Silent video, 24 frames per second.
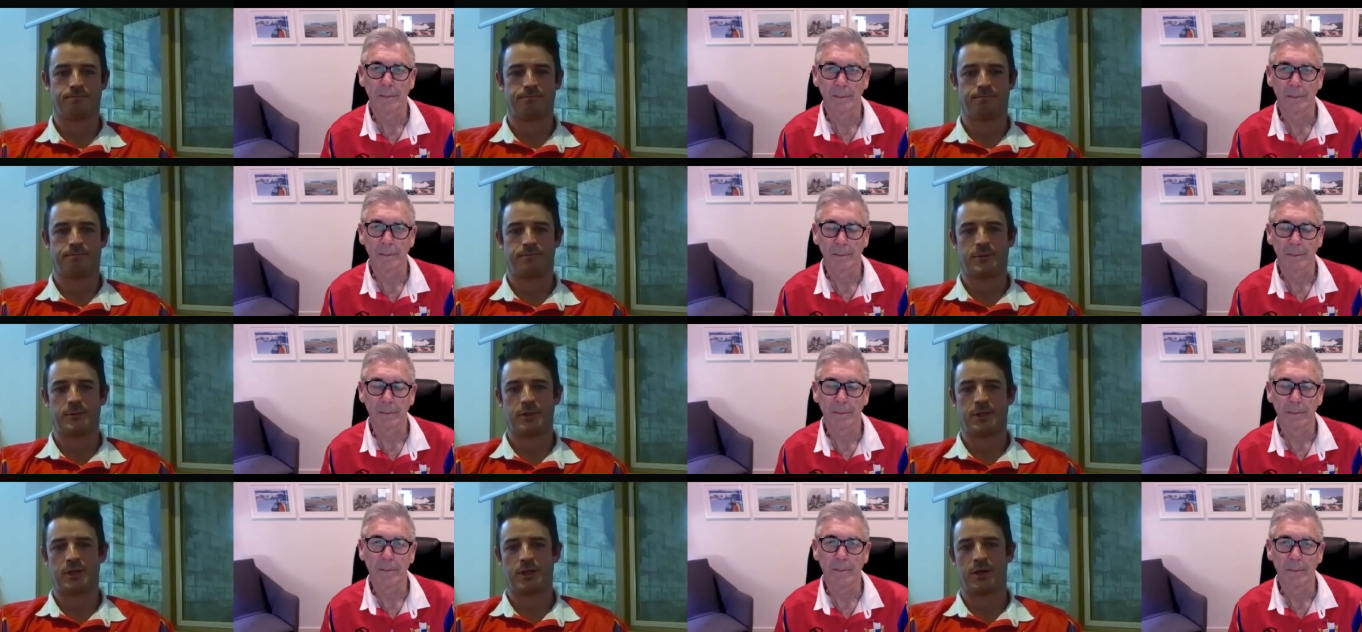
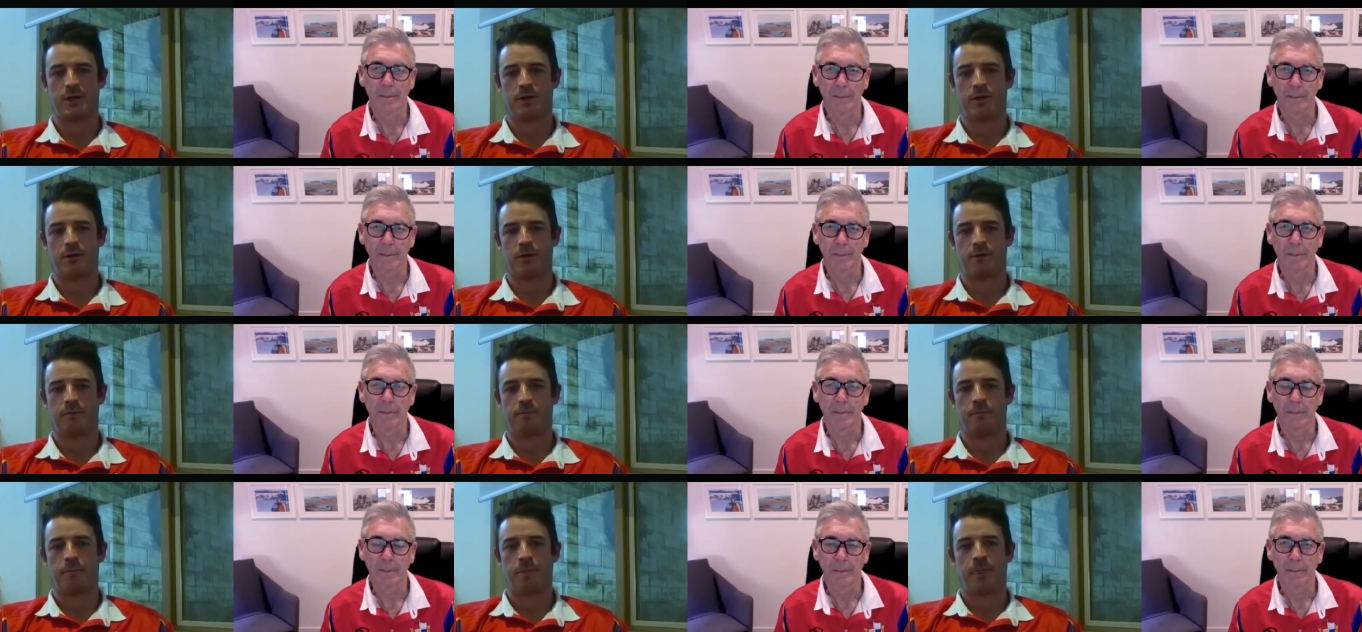Speaker 1: Mm.
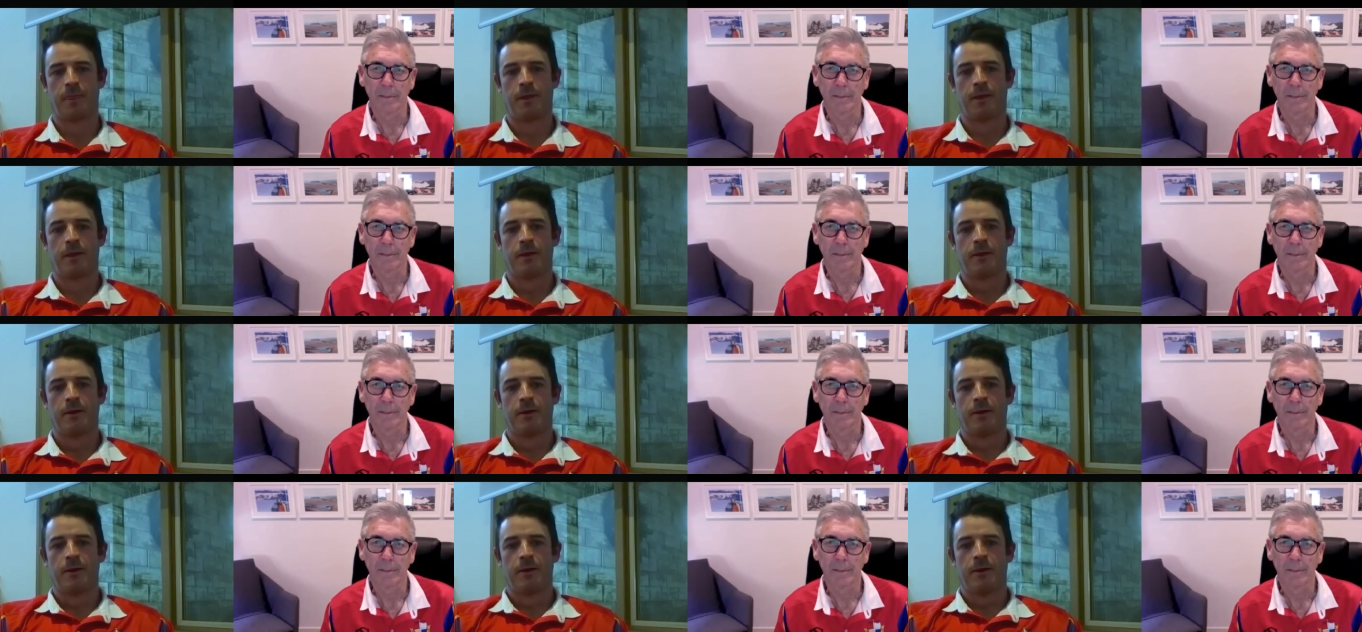So
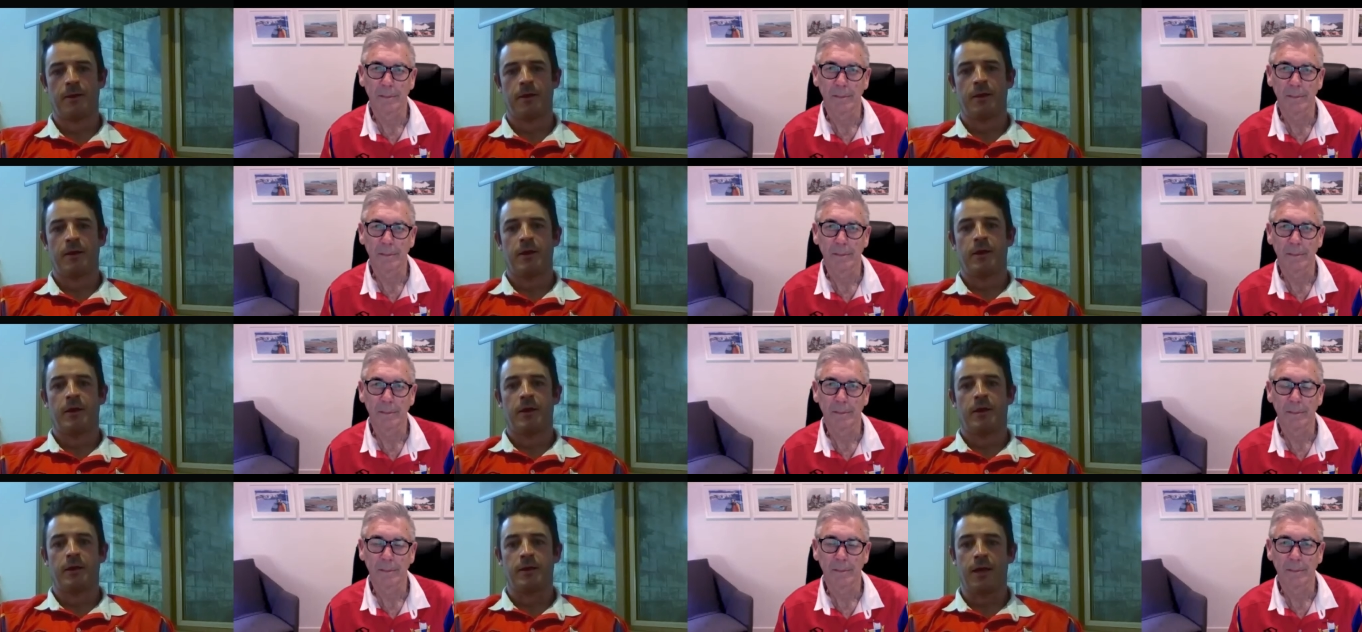
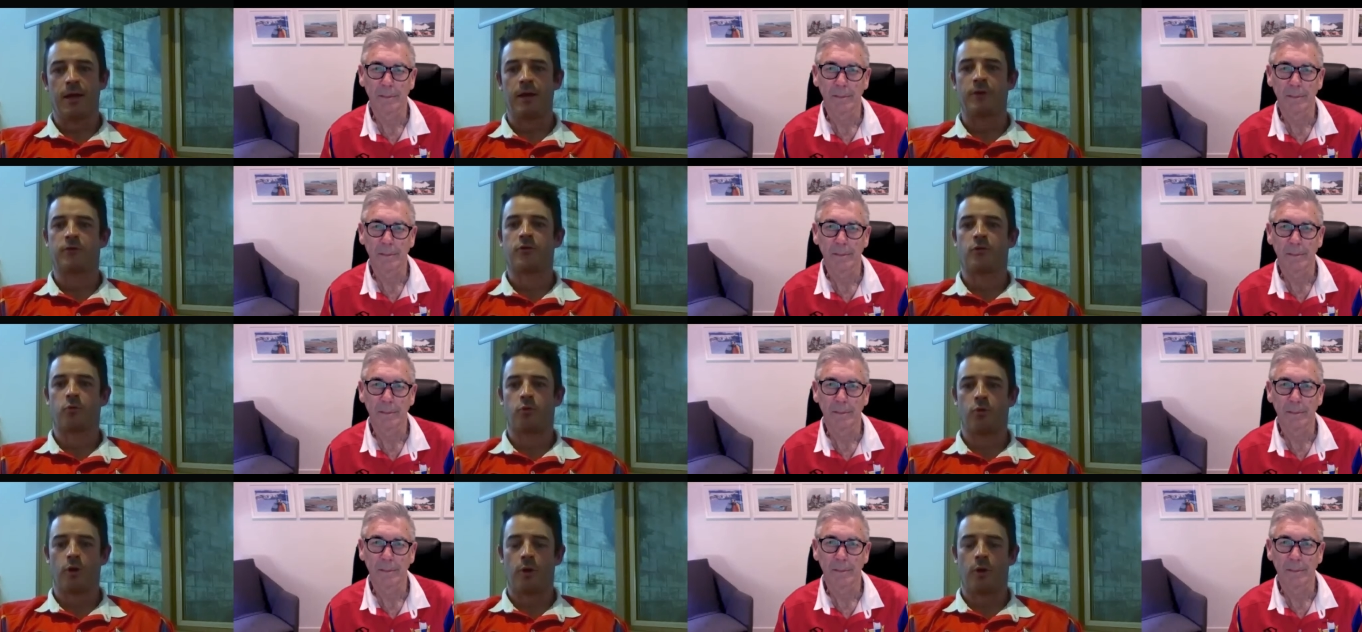yeah, it's, I'm